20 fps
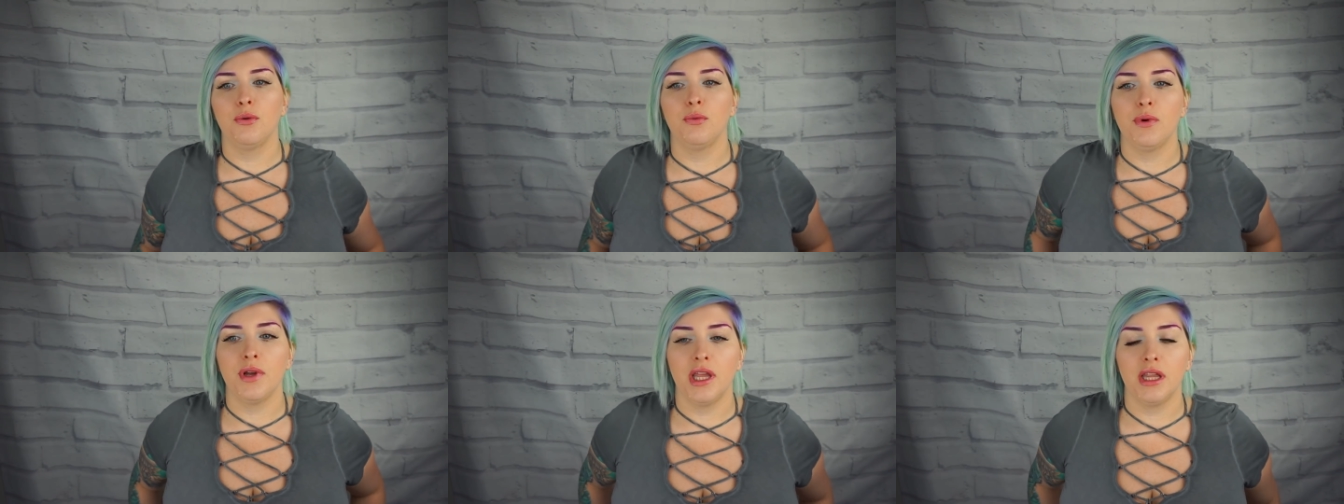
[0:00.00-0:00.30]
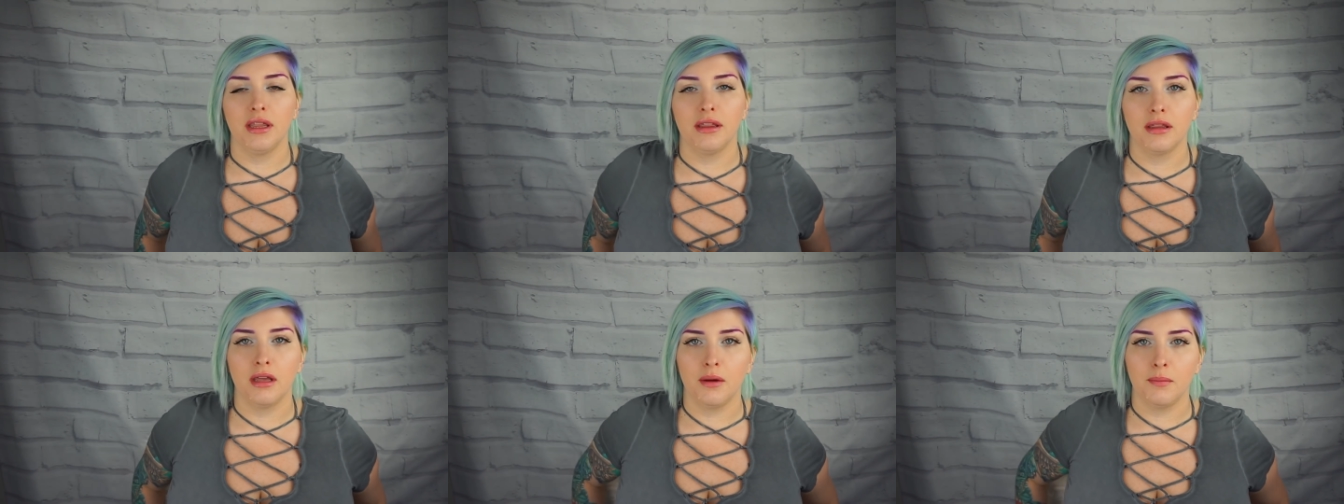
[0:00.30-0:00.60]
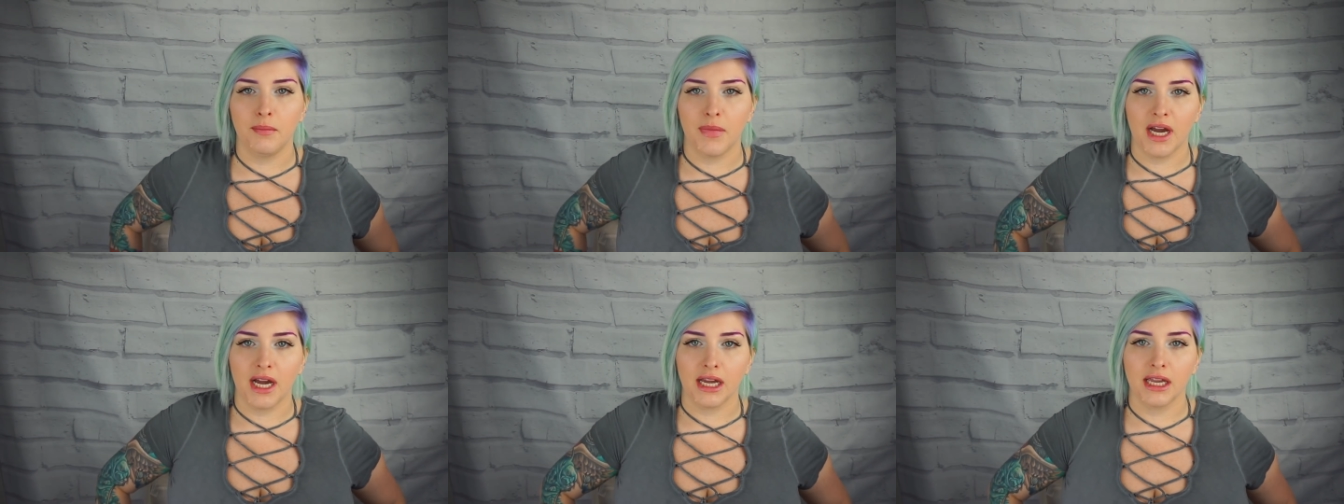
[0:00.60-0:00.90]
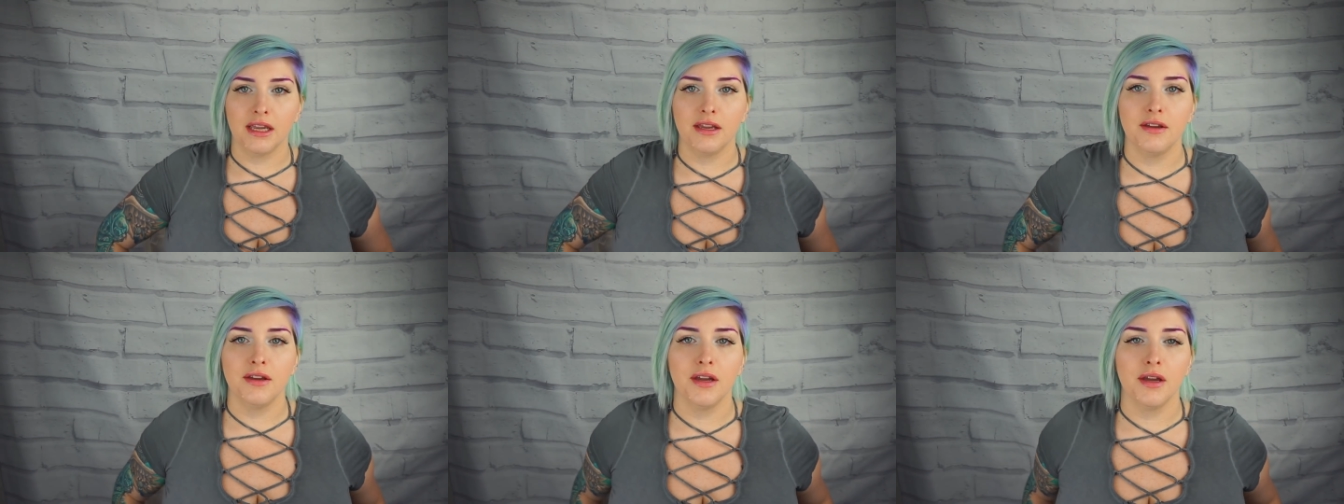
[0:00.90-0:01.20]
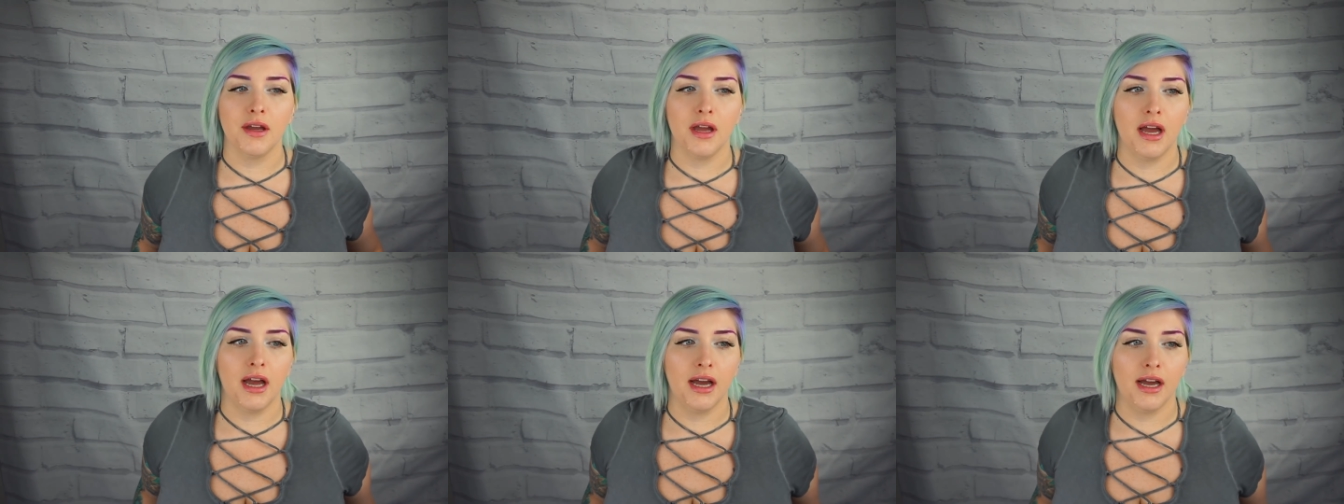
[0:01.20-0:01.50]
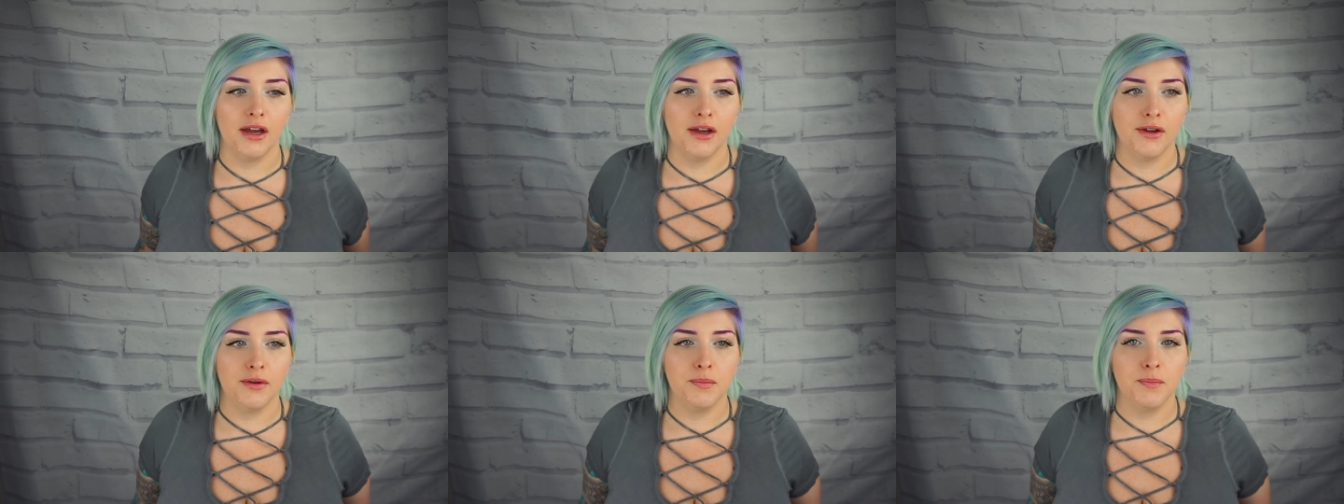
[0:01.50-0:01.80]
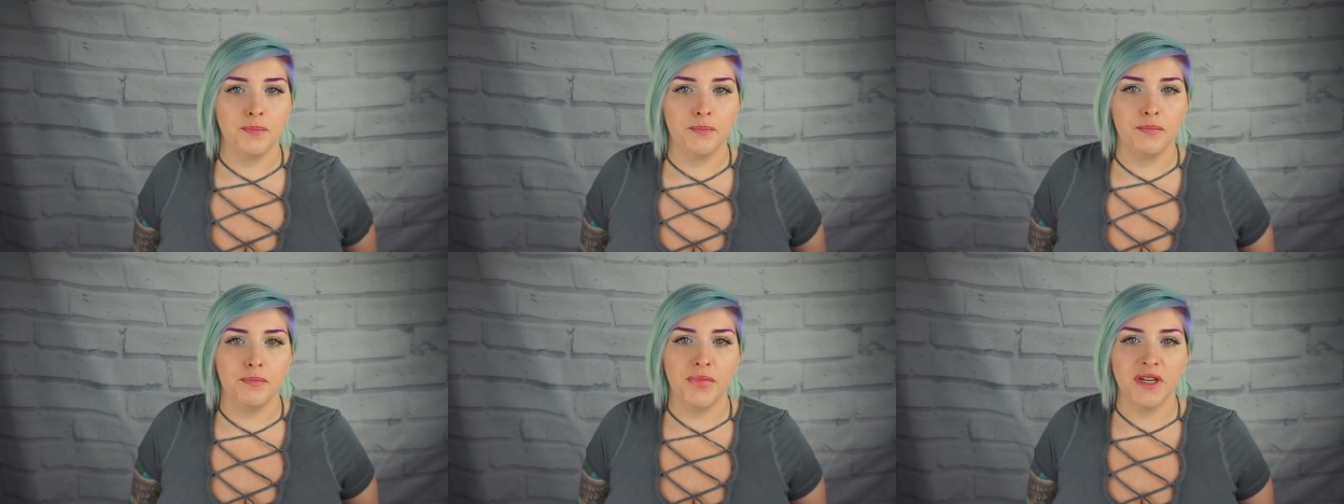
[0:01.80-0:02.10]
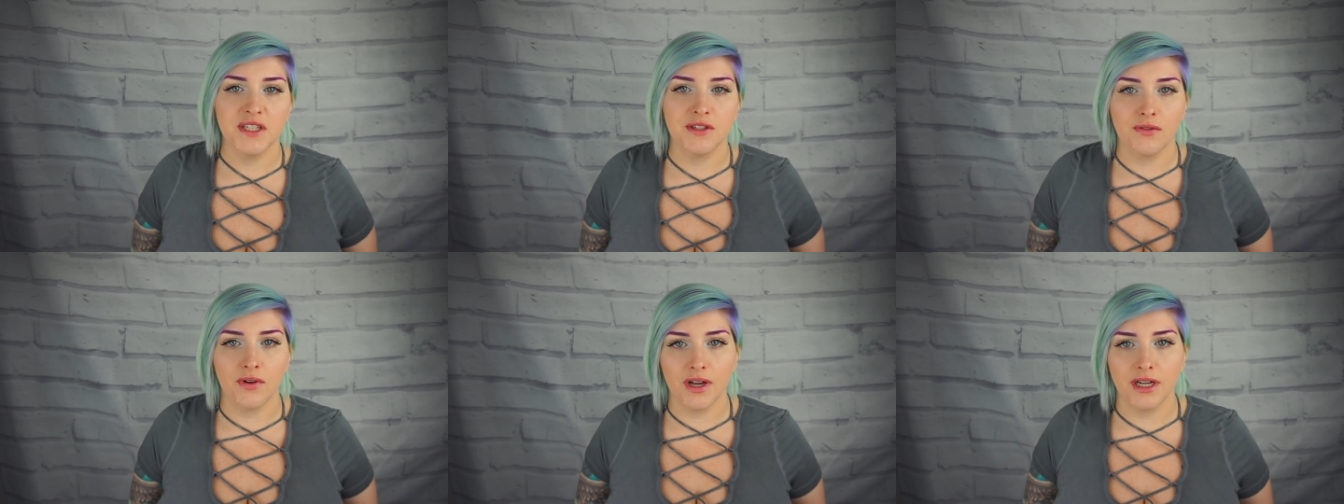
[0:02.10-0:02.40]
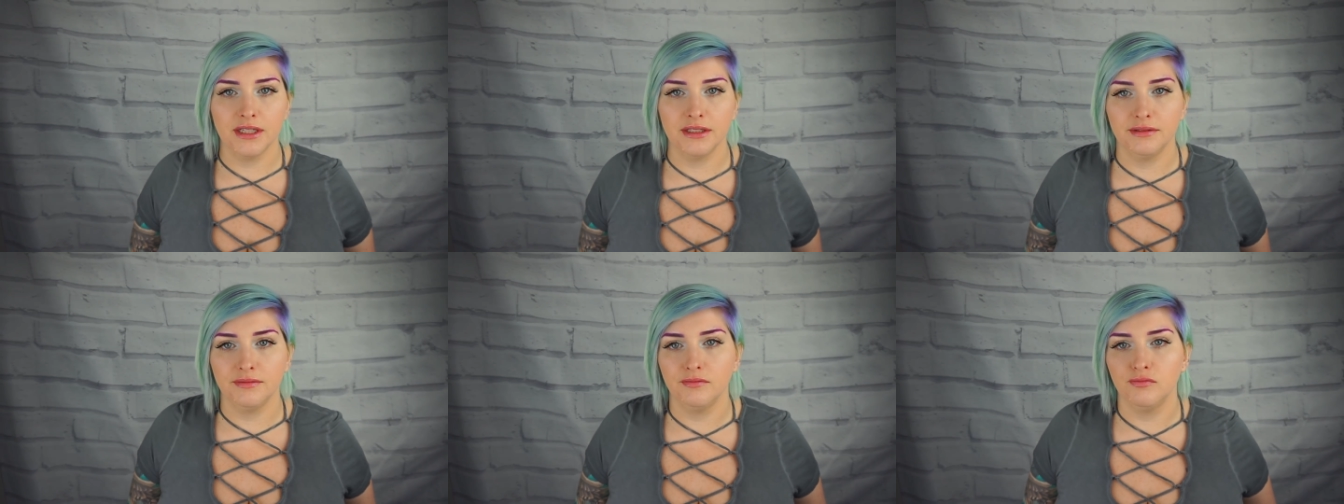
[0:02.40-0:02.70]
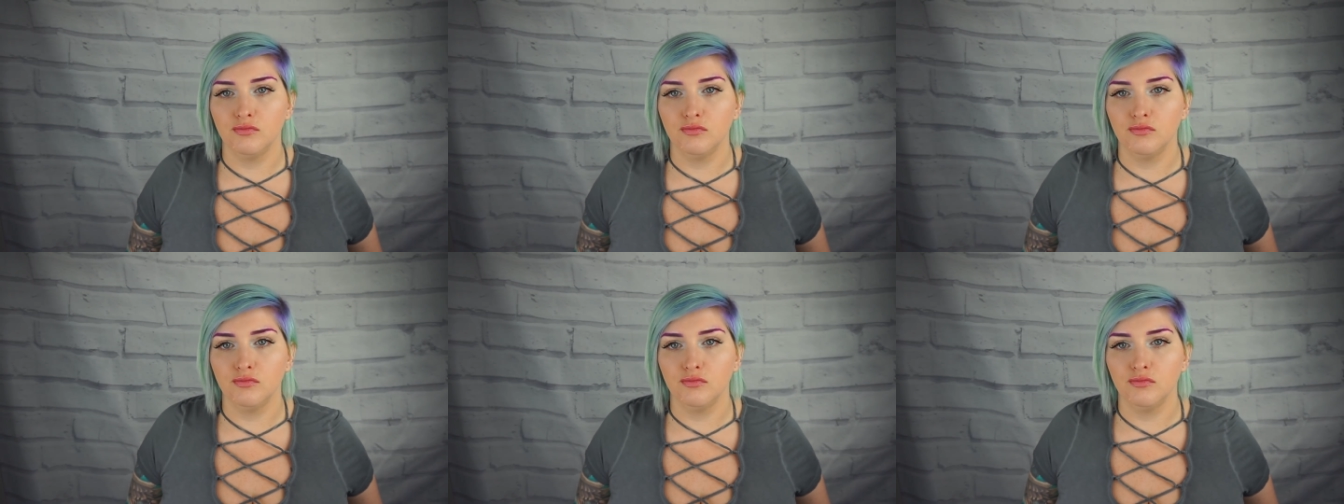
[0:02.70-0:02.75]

with my best friend,